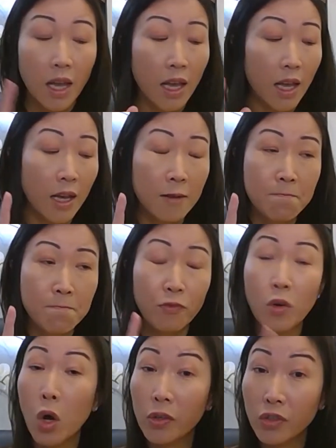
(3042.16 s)
Um,
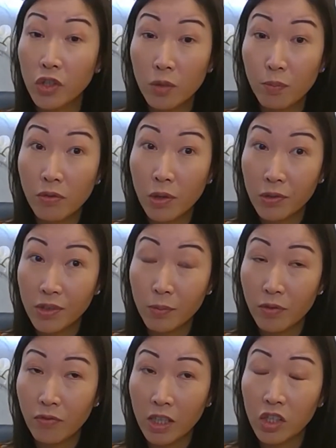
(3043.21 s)
for osteoporosis
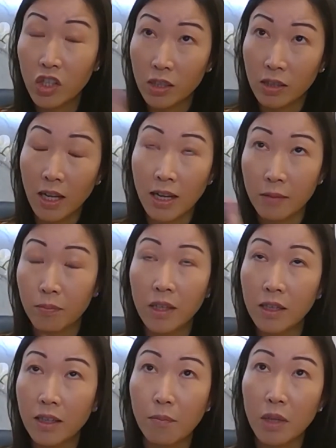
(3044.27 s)
prevention, I
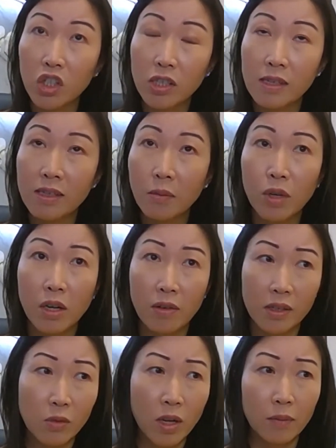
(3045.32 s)
think I mentioned somewhere
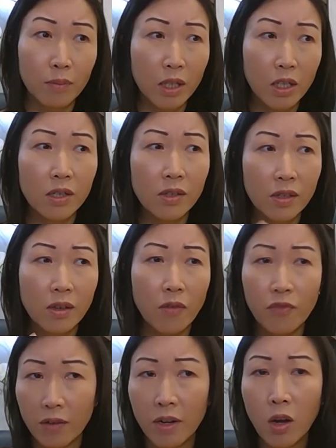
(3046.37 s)
as well, because
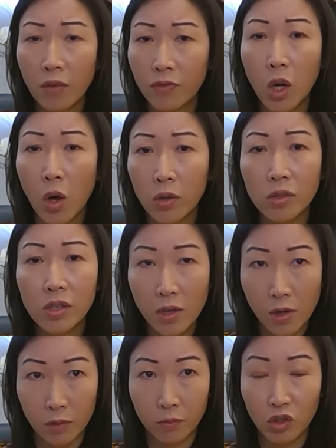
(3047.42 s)
very often
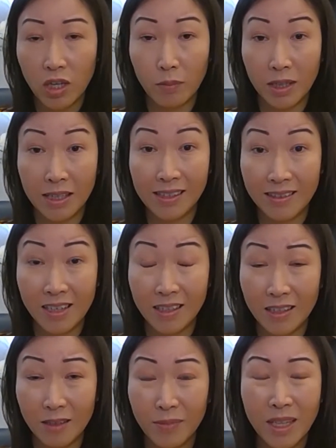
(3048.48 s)
long-term treatment is
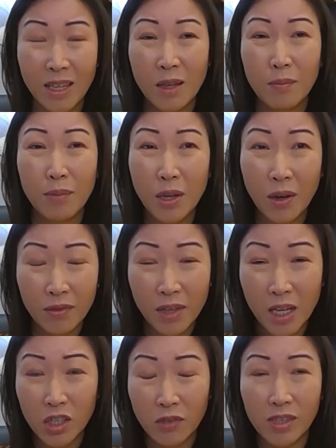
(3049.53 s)
needed. Beyond the
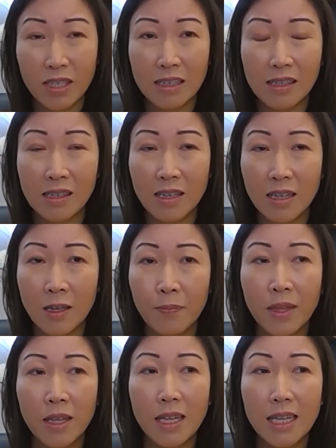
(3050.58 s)
age of 60,
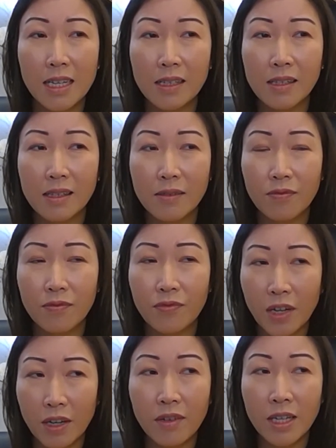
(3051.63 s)
it is
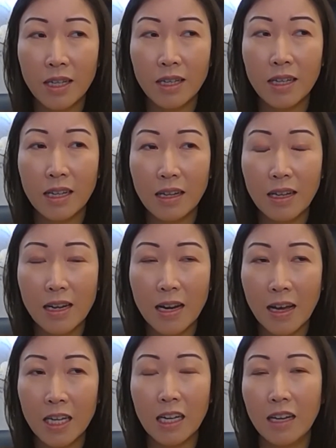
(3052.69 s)
very
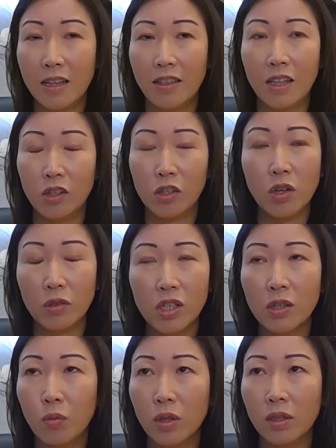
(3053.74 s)
likely that the
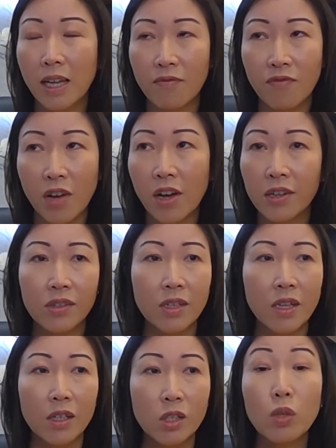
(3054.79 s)
doctor will advise
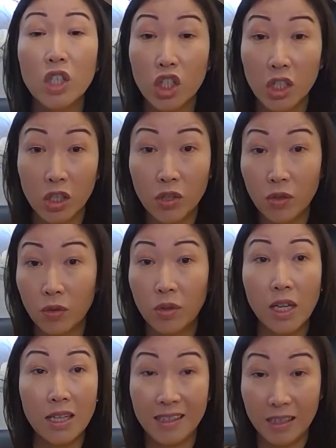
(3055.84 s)
switching to
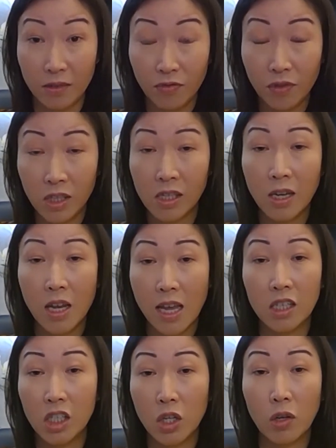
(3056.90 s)
a different
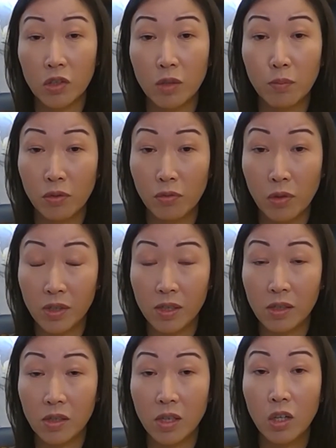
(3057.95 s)

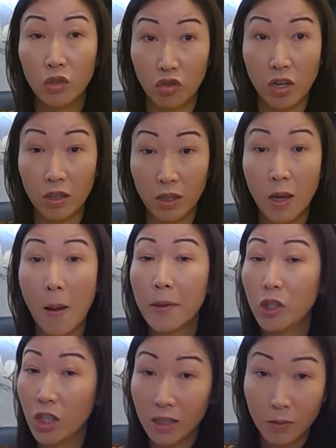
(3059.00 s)
anti-osteoporosis drug,
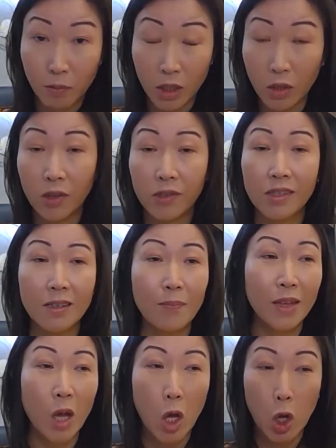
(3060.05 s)
just because
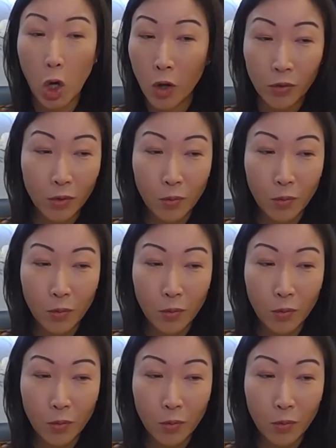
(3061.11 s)
along the